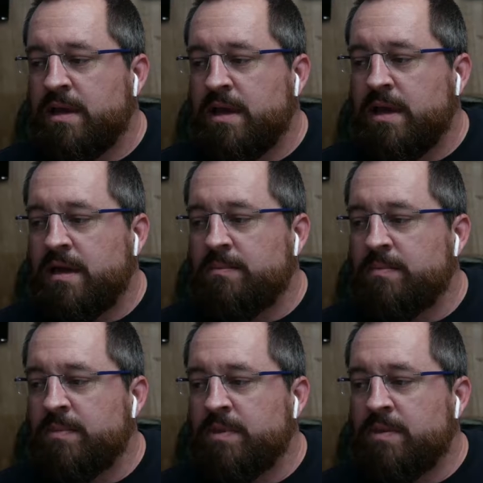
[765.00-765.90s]

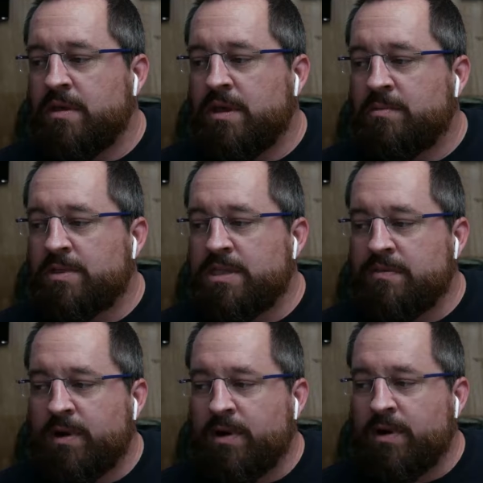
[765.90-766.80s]
The
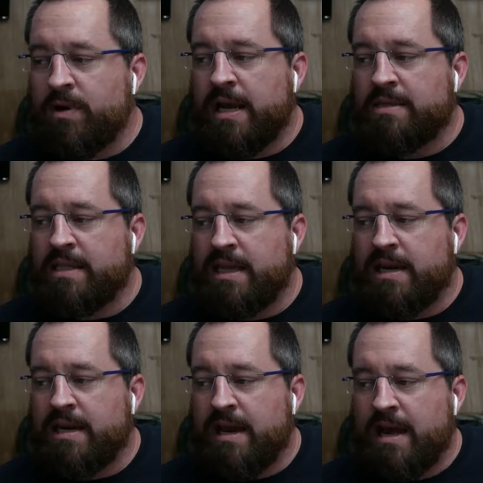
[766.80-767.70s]
receiver antenna,
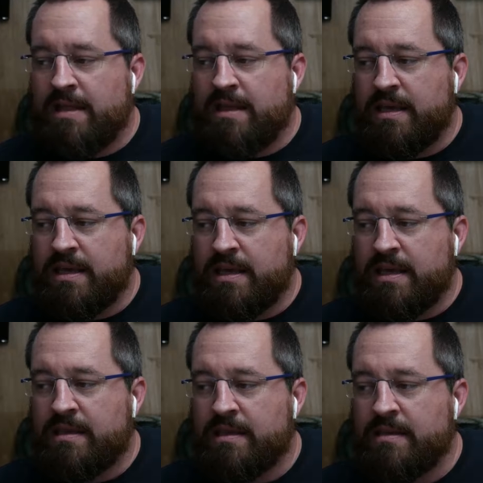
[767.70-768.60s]
not
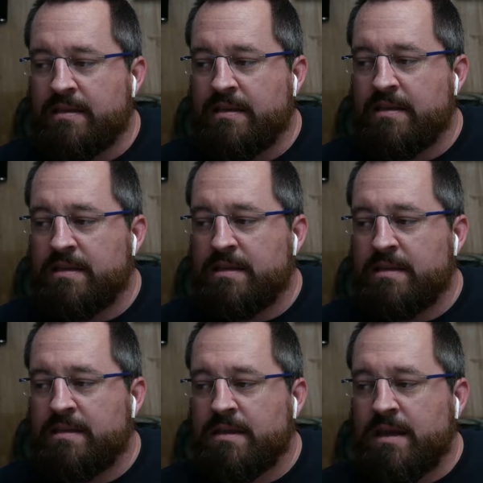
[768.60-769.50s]
the
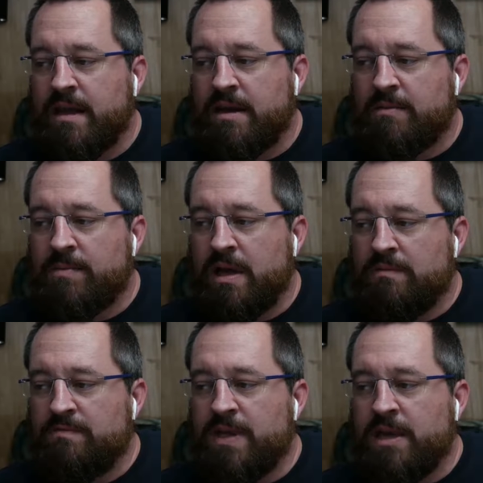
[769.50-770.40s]

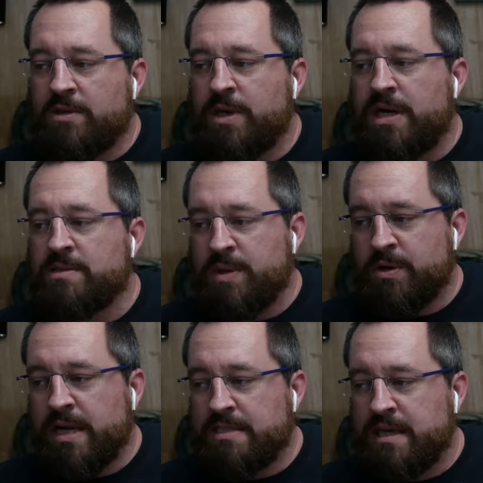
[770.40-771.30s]
video
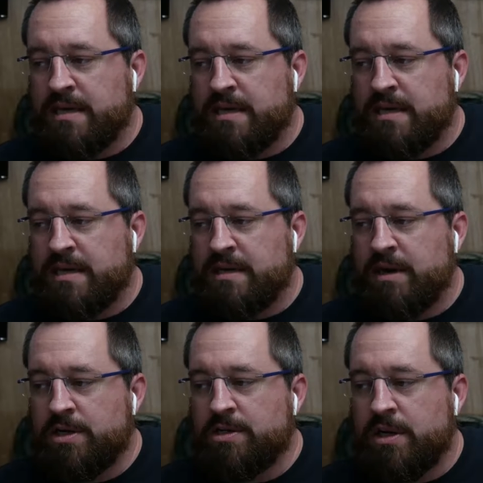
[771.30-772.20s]
transmitter antenna. Are
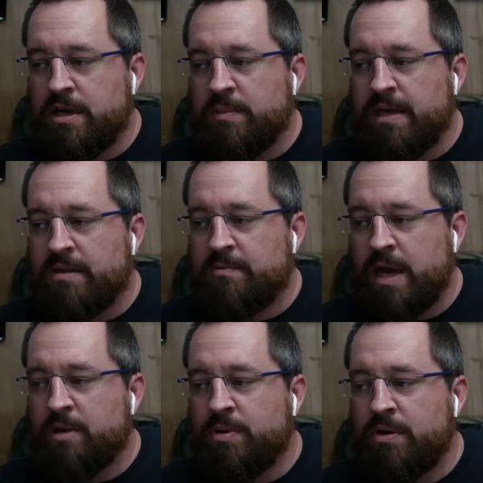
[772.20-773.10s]
you talking about
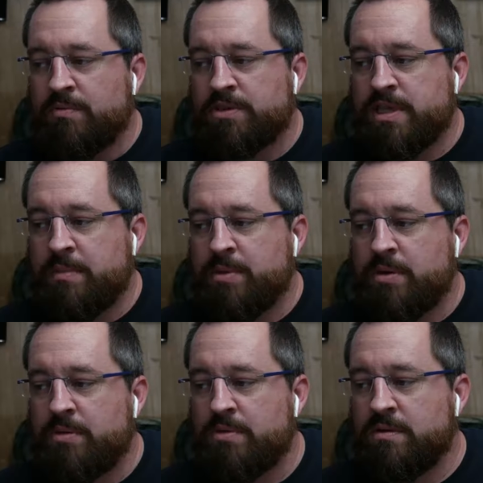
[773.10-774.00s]
monopole versus dipole?